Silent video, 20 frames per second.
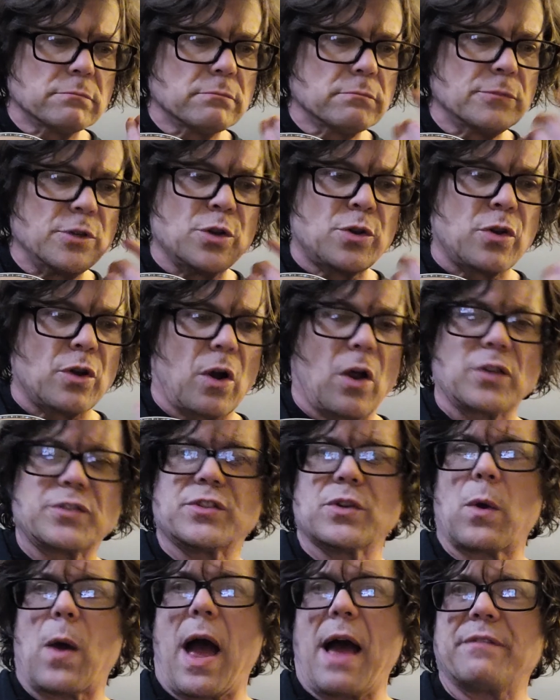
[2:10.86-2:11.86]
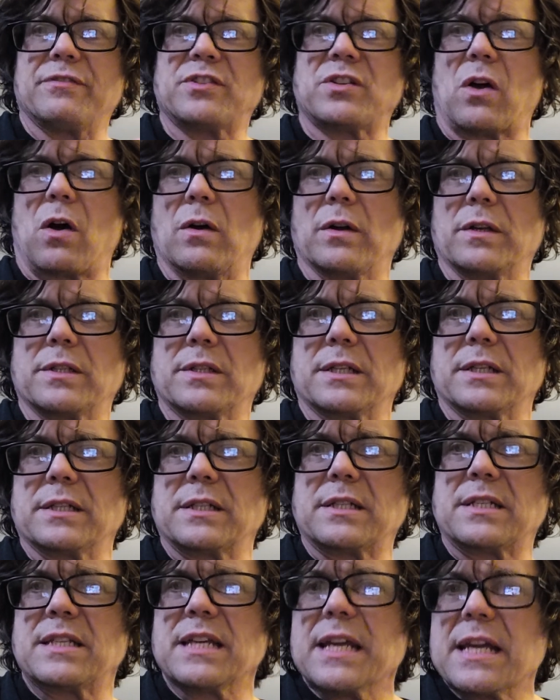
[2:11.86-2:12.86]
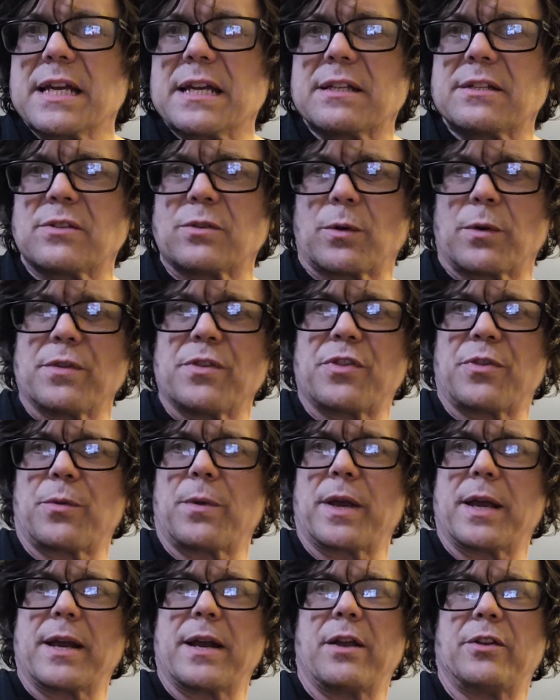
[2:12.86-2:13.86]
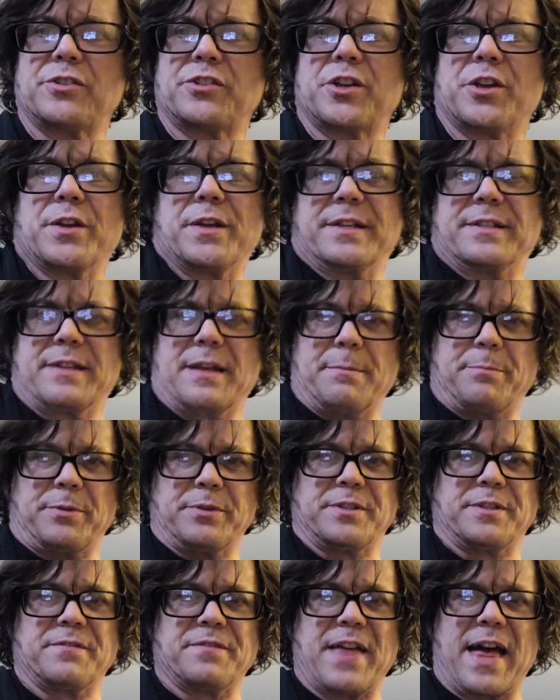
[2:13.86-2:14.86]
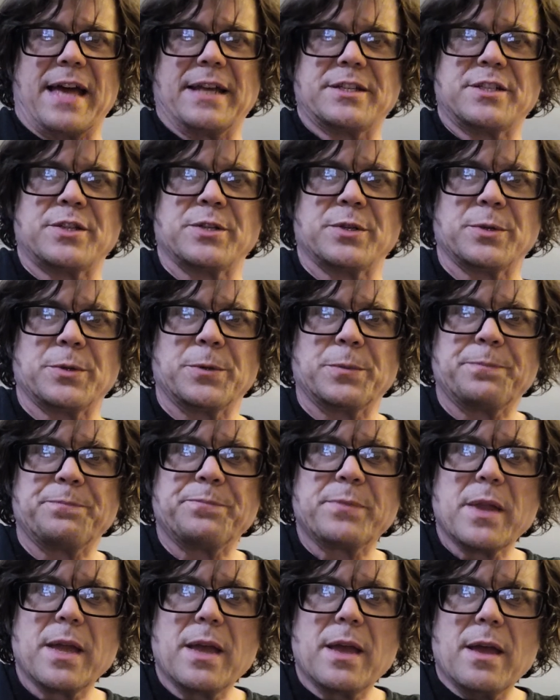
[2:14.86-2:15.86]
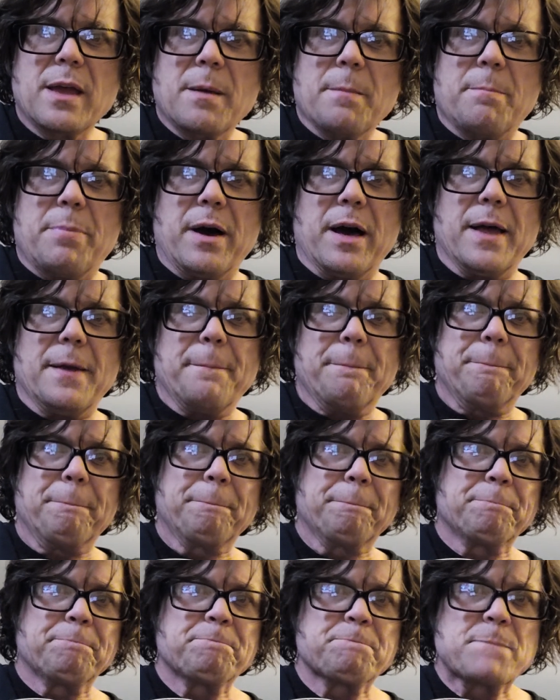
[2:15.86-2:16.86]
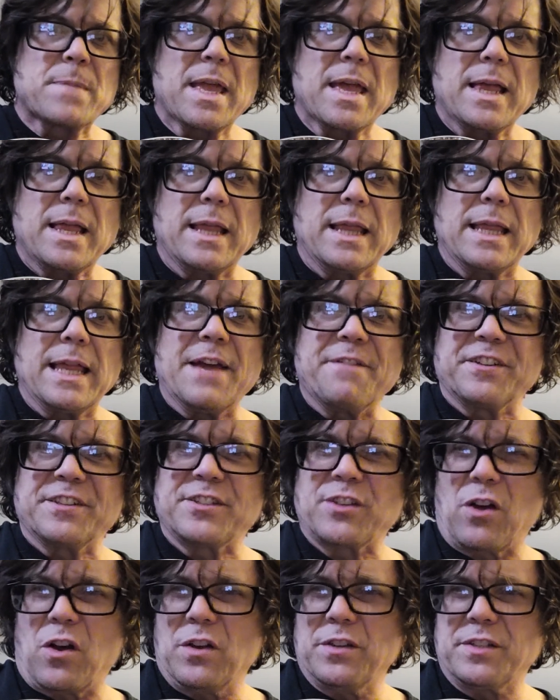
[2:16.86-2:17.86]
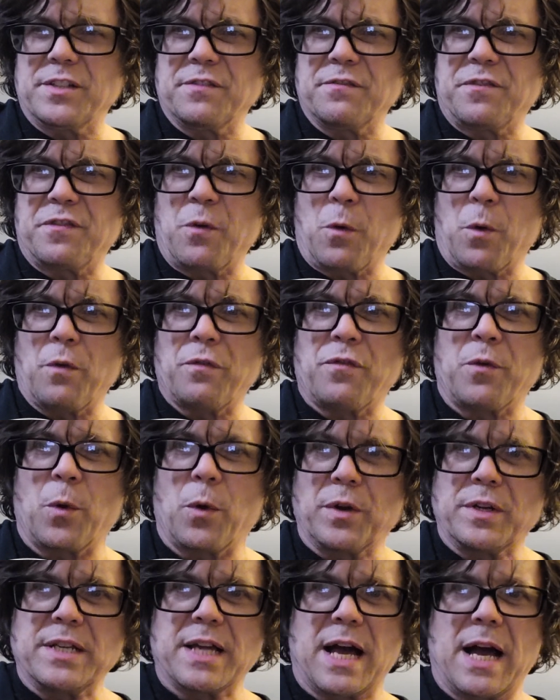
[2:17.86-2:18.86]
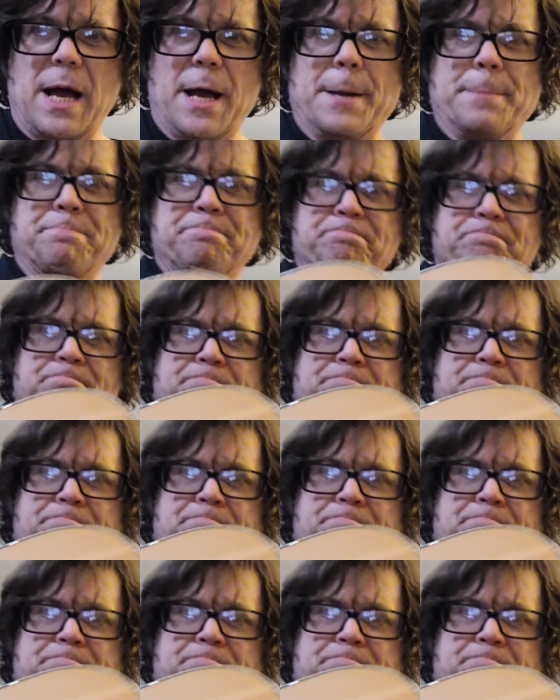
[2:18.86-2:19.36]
You could also have songs in 6 or in 3, and I'll show you examples of that too. But if a song's in 4/4 time,